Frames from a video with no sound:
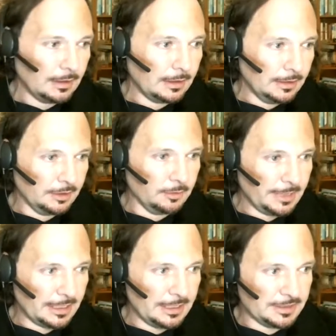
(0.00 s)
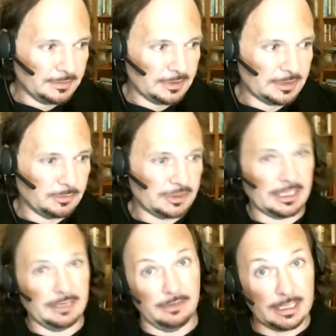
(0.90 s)
legal mechanisms which
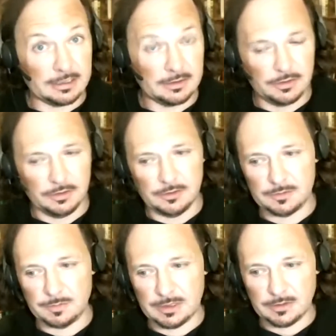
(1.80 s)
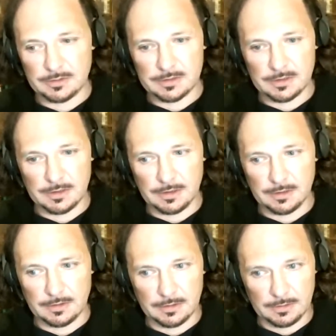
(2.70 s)
they're reluctant to use because, you
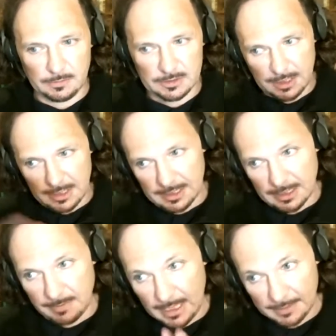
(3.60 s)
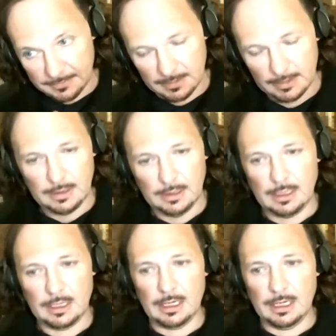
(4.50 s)
know, once you go down their path,
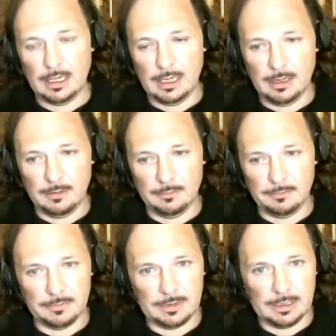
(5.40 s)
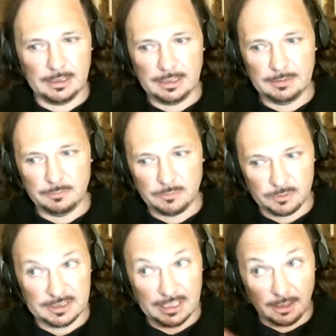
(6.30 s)
you know, it could
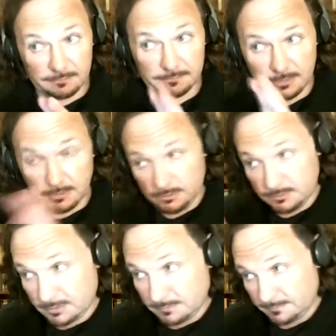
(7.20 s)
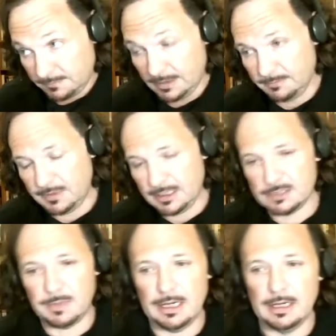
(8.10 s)
set off all sorts of things.
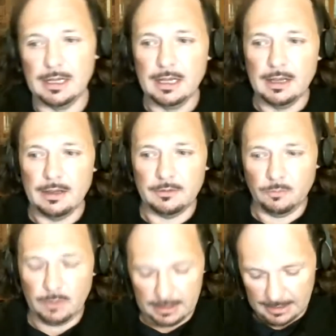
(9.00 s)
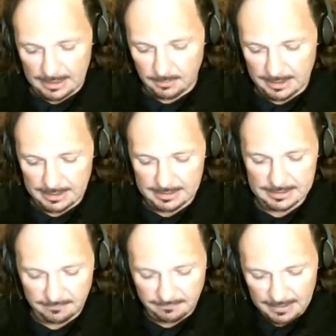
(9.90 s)
But another one is
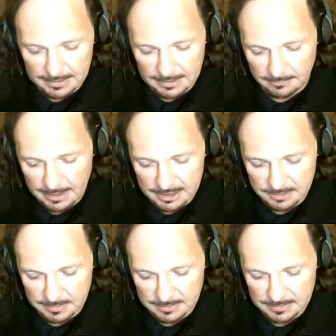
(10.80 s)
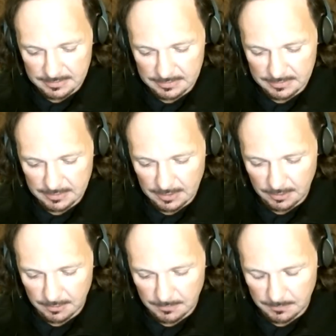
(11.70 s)
the funding arrangements. And
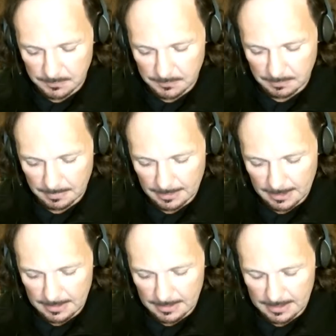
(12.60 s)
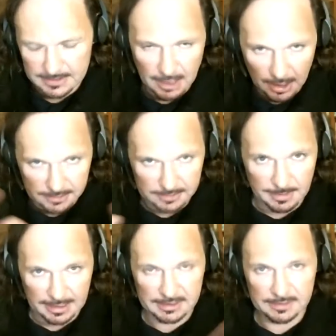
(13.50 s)
so there's those
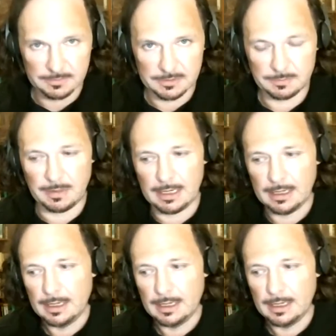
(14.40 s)
mechanisms. But